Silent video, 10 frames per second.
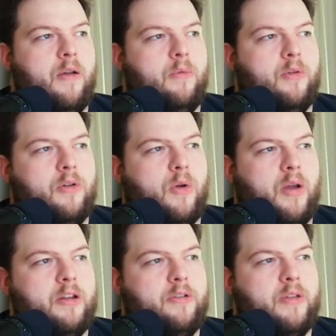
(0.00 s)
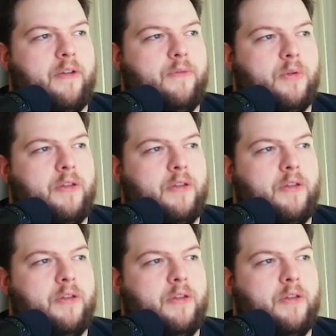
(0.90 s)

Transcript: We'll go ahead and do that for the